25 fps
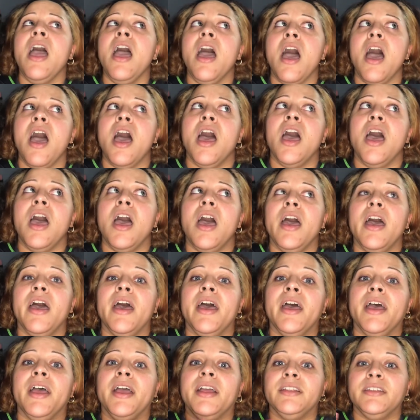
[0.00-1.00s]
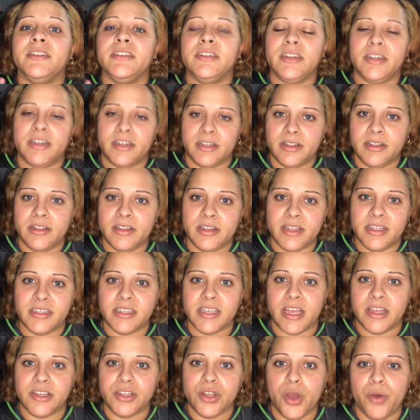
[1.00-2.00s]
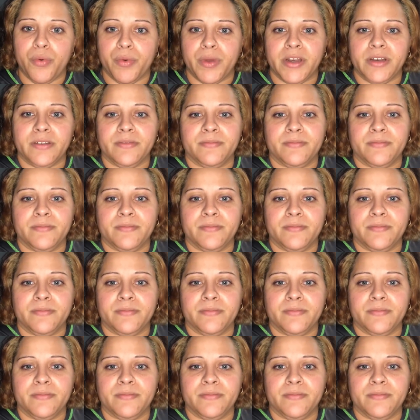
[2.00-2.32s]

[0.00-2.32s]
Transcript: And let's get going.